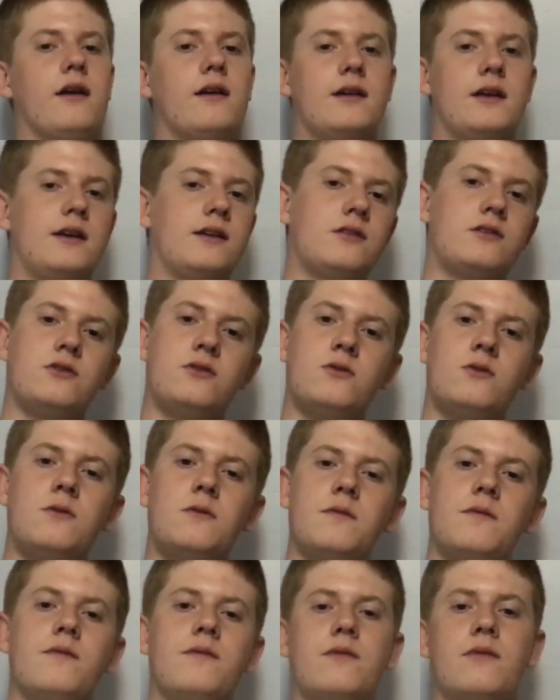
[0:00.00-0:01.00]
into,
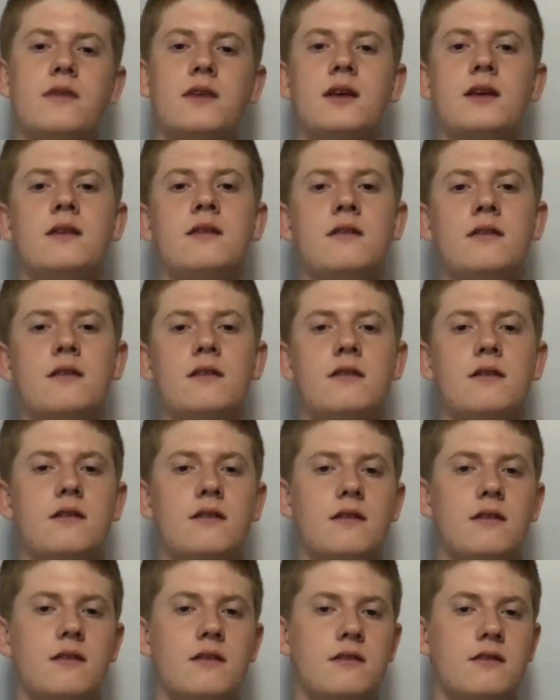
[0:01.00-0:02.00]
then
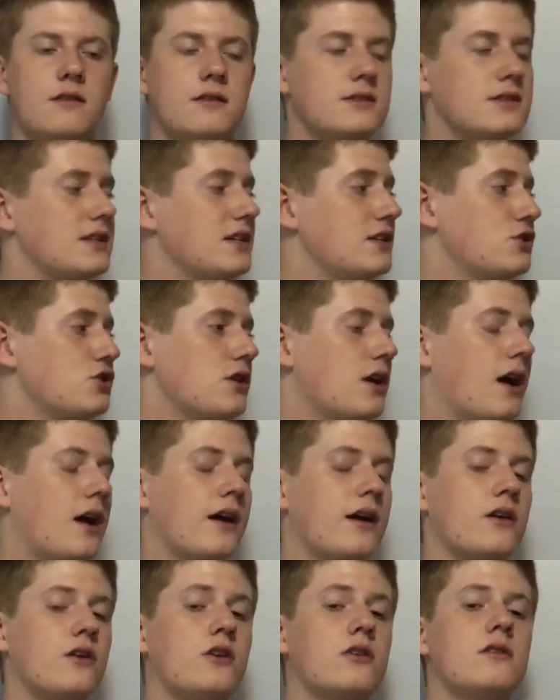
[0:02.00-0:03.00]
the
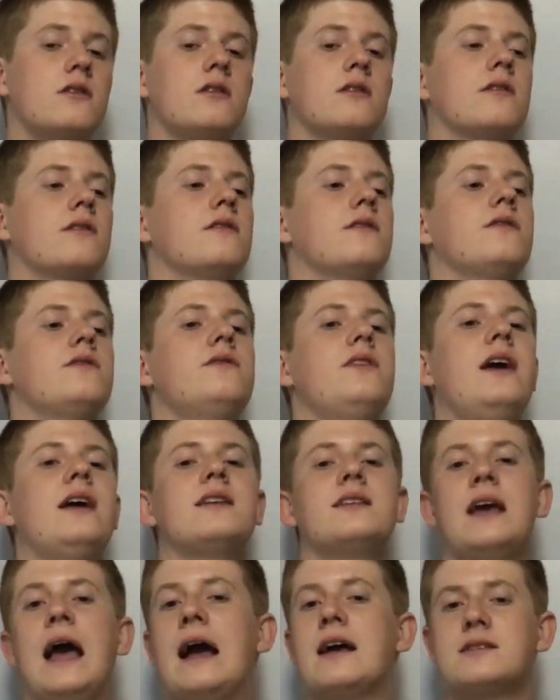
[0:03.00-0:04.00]
CGI could look
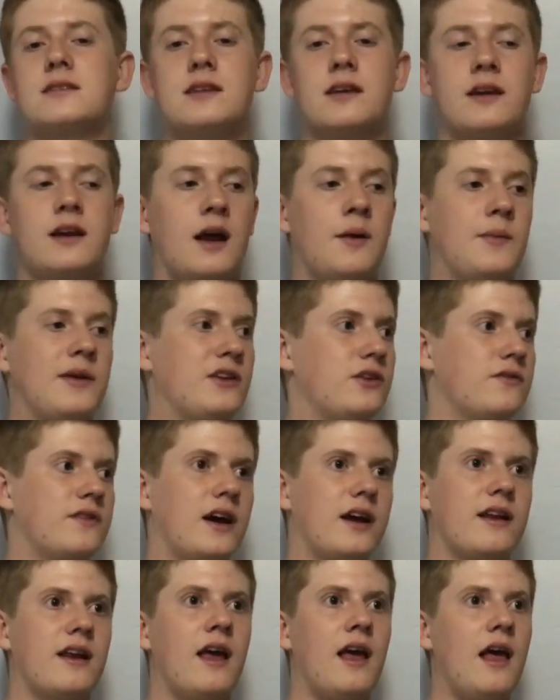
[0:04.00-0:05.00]
fantastic. I mean, you've
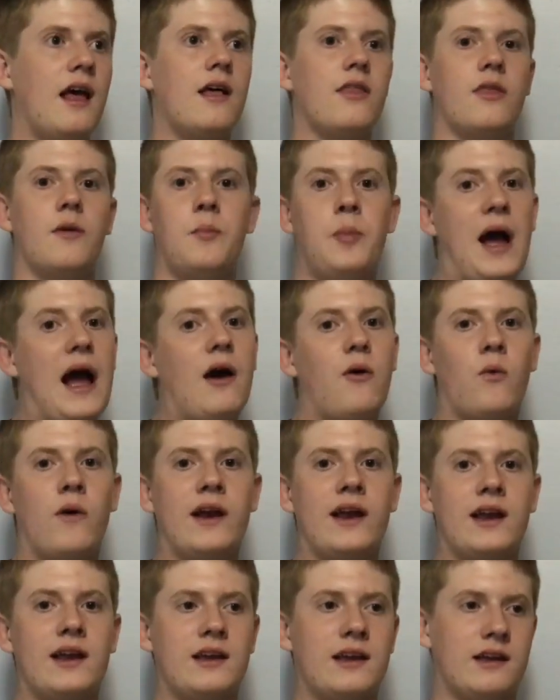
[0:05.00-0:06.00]
got the
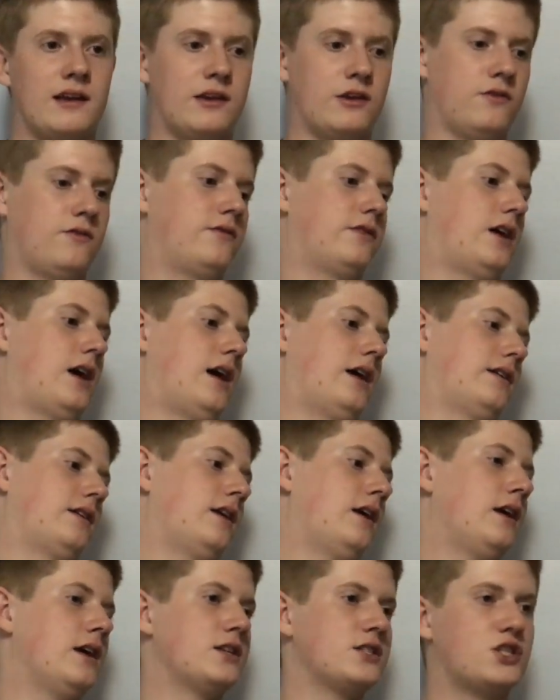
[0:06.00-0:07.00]
Batwing and you've got
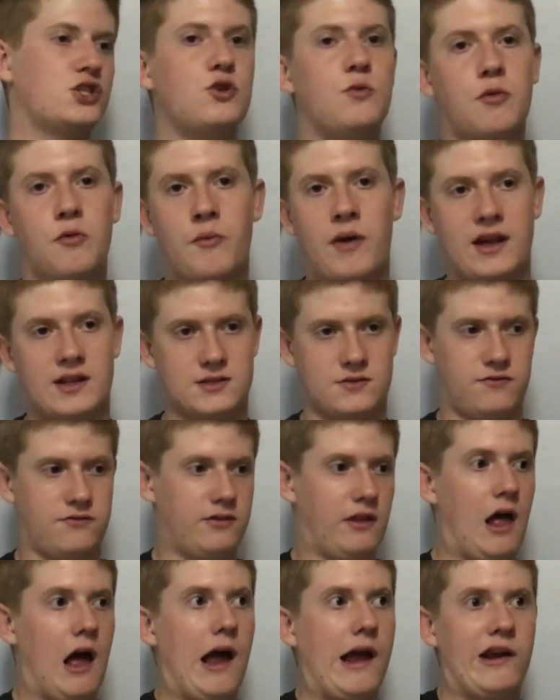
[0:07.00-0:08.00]
Superman's
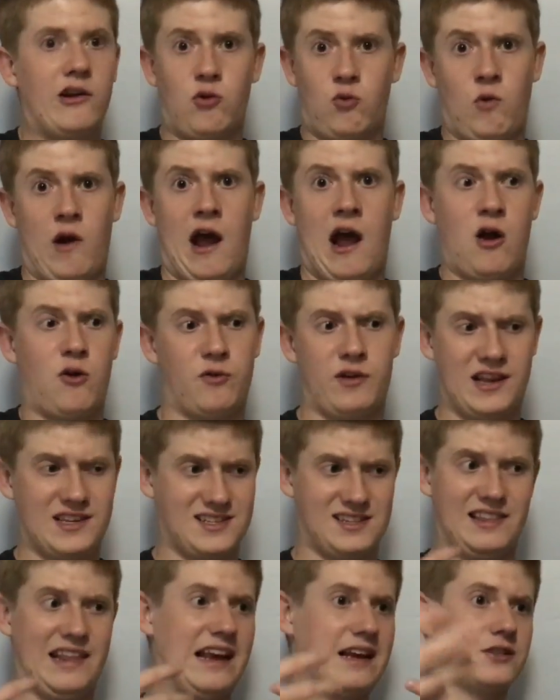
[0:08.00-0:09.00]
flying around, his
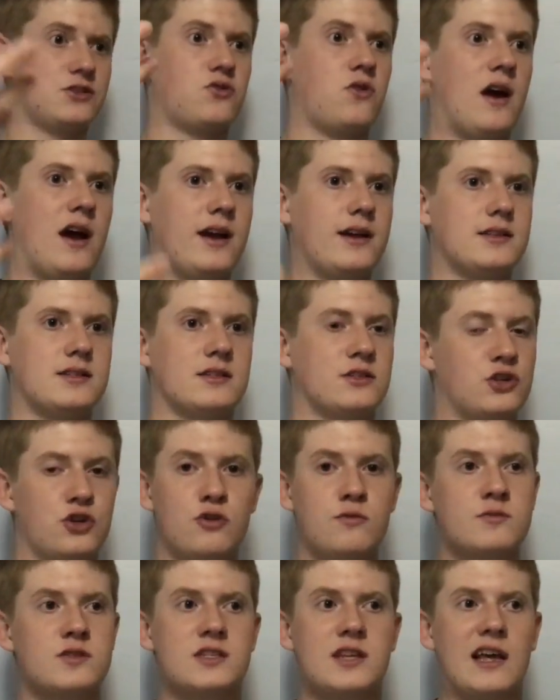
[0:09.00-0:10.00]
laser eyes,
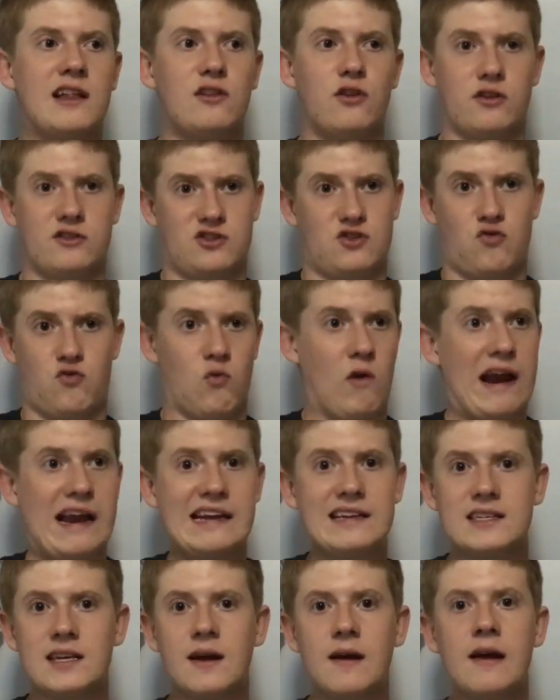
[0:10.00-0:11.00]
Doomsday looks
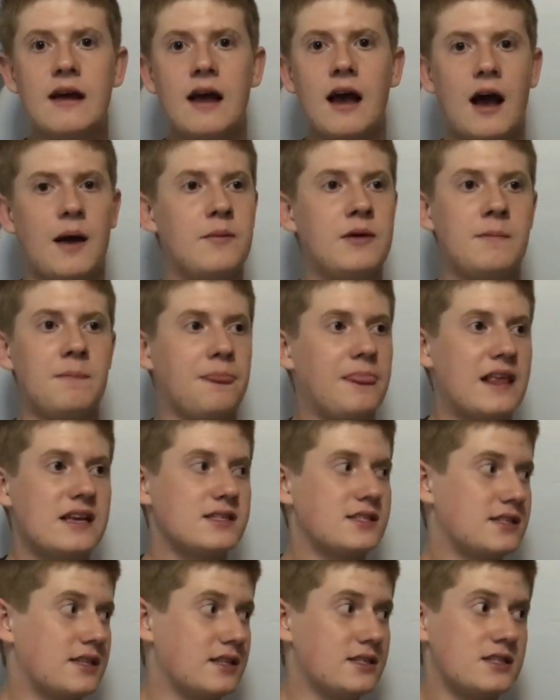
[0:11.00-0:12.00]
great. I mean,
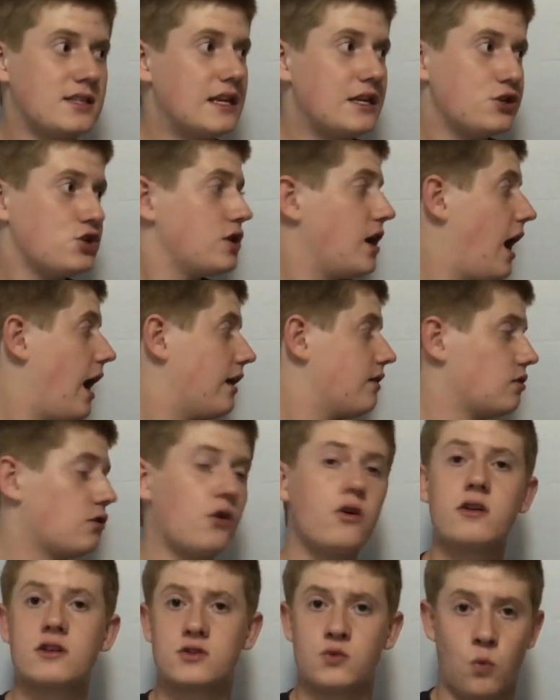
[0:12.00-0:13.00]
the CGI
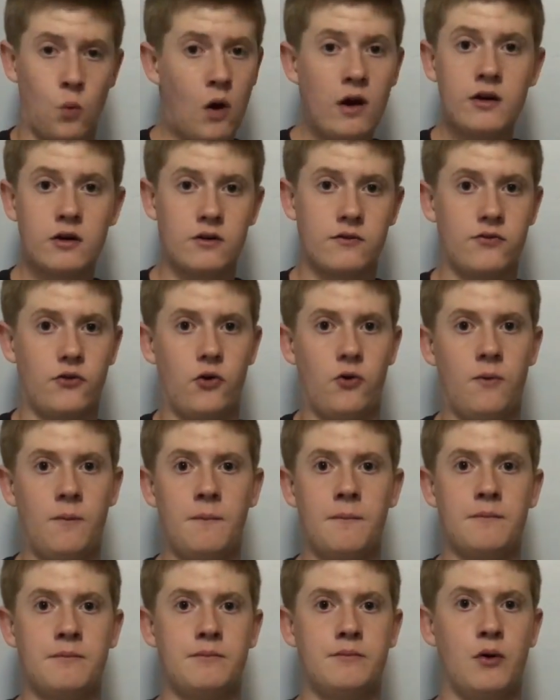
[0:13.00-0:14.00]
looks wonderful,
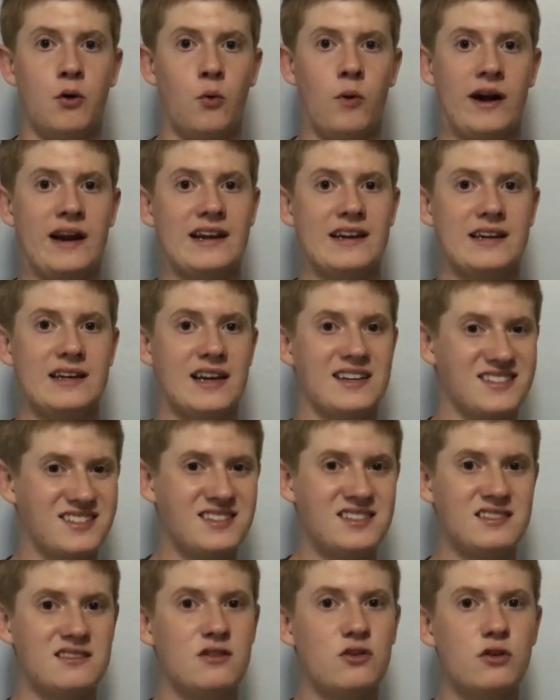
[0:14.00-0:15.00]
but when it
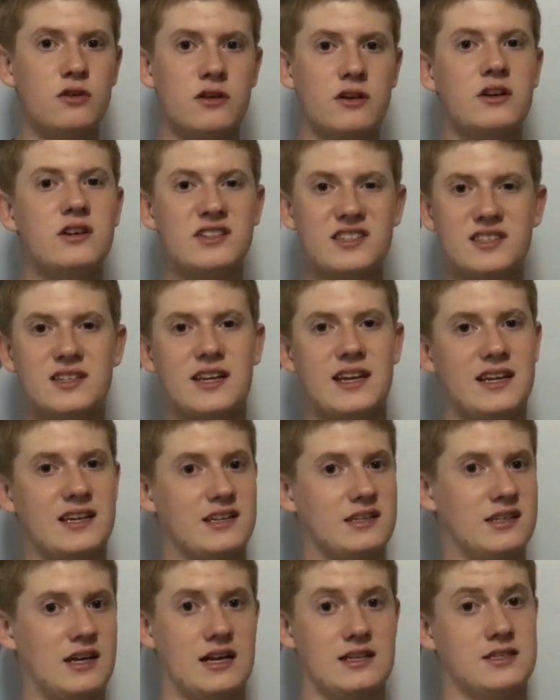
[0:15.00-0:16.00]
doesn't look good,
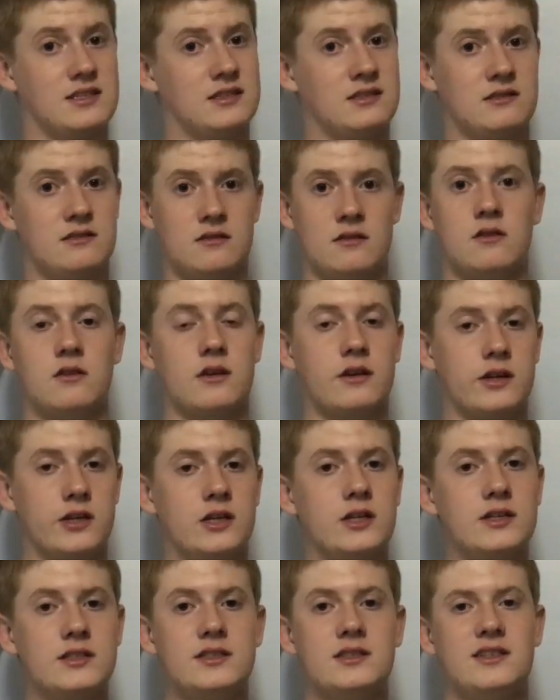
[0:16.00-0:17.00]
it doesn't look
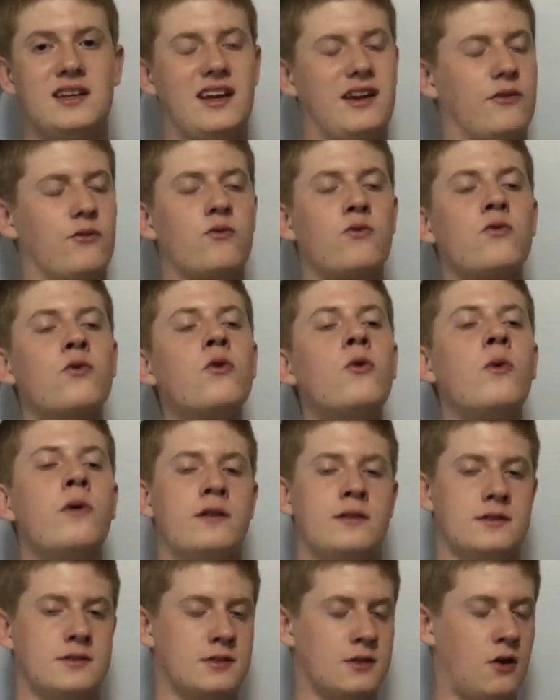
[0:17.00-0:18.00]
good. It
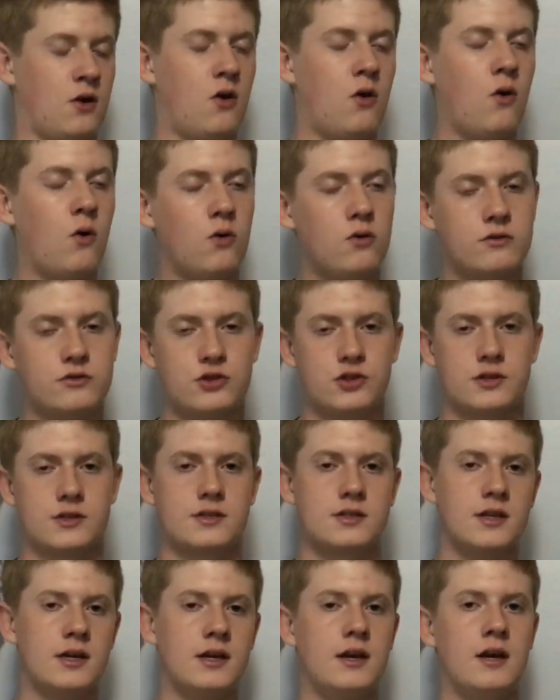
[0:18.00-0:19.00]
ruins the whole
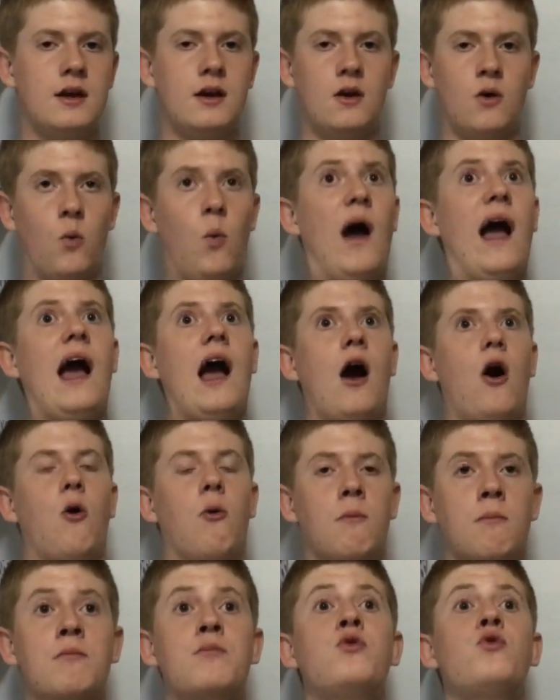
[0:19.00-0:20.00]
just, wow,
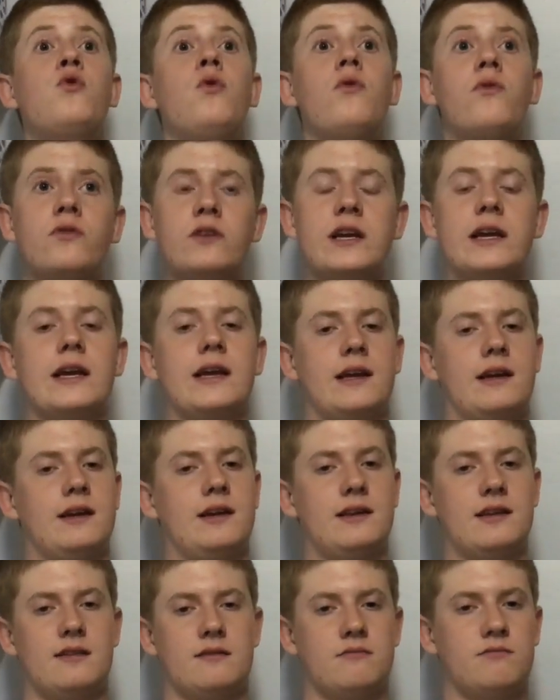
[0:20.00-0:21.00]
movie
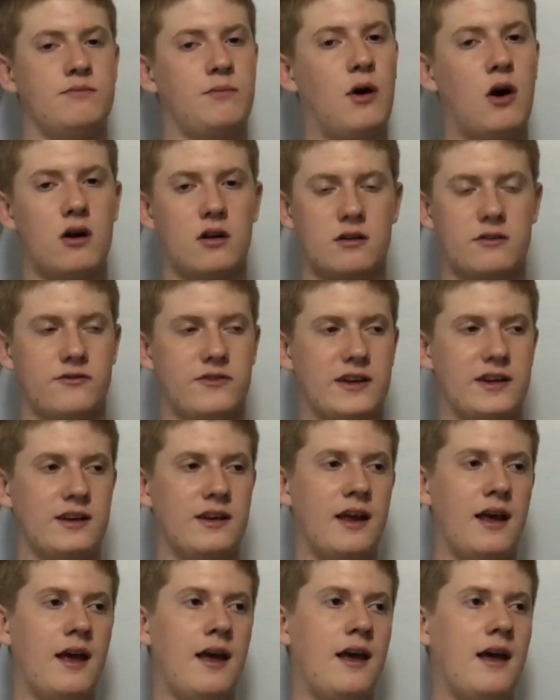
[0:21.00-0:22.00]
part of it.
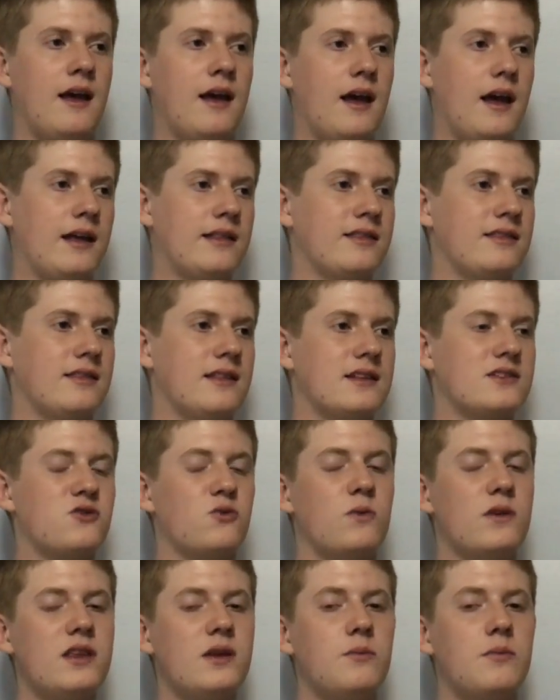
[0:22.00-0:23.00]
And that's a
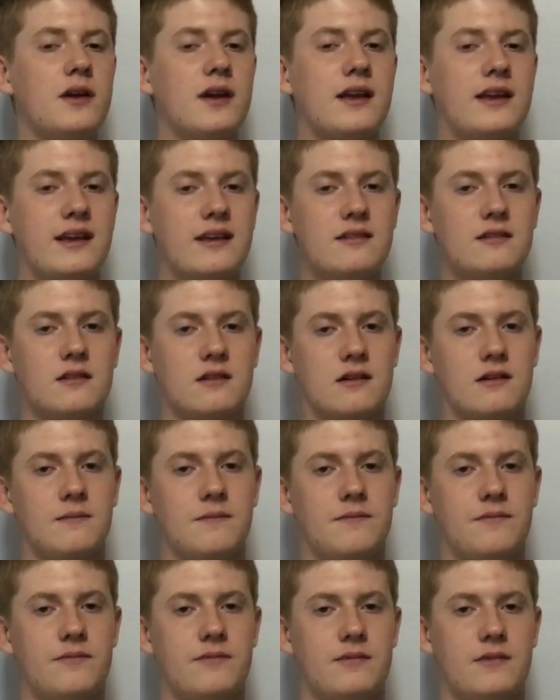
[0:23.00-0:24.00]
really big killer
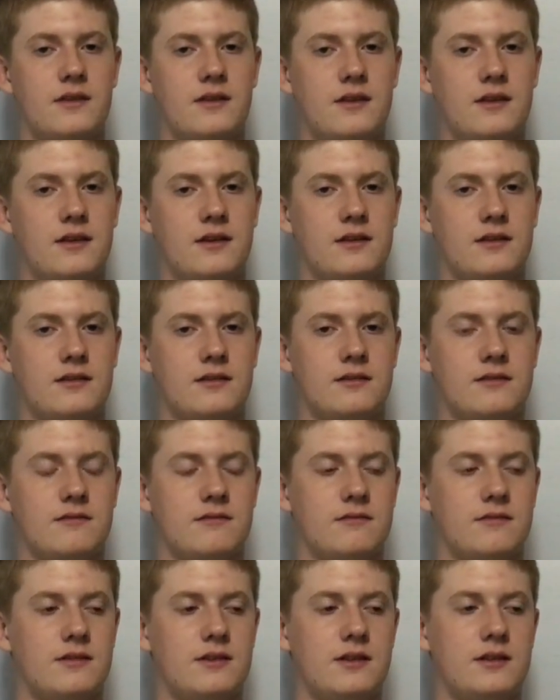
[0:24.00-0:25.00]
in
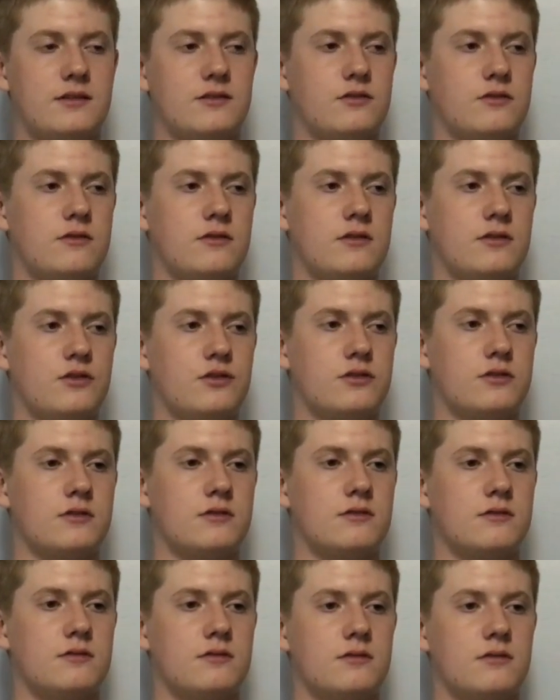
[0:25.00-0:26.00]
it just,
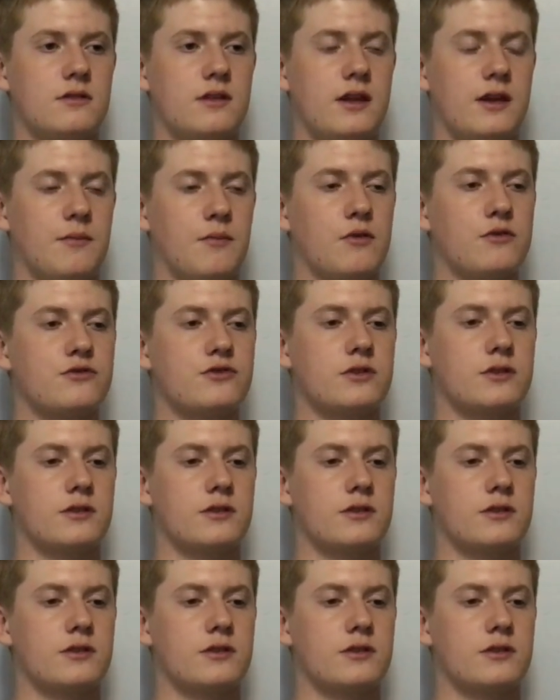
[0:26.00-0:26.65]
the immersion